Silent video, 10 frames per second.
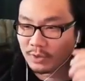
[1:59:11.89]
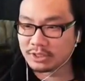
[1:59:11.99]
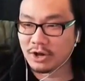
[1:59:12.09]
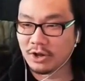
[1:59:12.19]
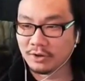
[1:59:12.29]
was
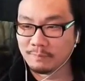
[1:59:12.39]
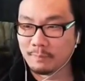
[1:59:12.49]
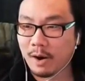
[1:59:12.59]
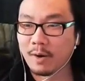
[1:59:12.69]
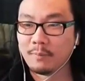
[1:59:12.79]
called
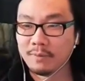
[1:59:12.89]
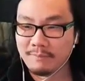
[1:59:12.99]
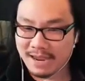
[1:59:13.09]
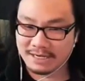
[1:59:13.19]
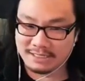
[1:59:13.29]
Barbara
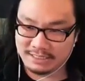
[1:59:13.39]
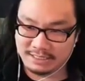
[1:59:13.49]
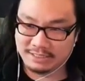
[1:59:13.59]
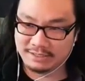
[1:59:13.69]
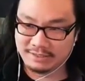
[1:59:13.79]
Manatee.